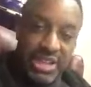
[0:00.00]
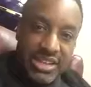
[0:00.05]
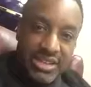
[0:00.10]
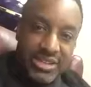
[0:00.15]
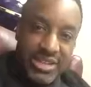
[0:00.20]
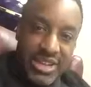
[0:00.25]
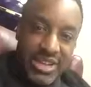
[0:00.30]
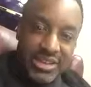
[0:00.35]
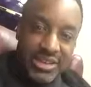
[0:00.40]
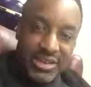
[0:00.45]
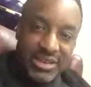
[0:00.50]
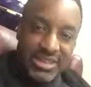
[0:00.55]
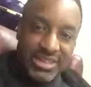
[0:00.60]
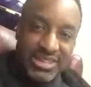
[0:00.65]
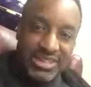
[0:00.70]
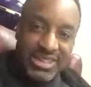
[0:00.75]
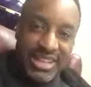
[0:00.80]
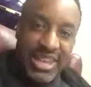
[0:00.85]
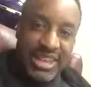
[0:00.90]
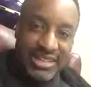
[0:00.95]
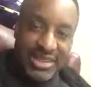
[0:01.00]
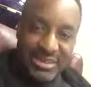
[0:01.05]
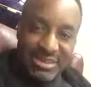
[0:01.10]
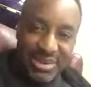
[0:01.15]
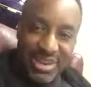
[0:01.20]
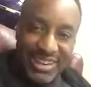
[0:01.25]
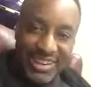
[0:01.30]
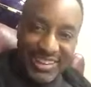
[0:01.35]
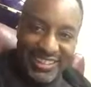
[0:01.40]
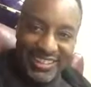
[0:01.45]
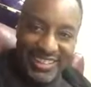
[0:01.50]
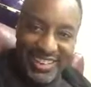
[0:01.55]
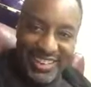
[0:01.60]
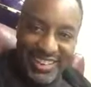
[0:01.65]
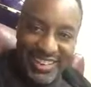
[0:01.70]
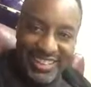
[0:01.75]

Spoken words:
I tried to take the product, right?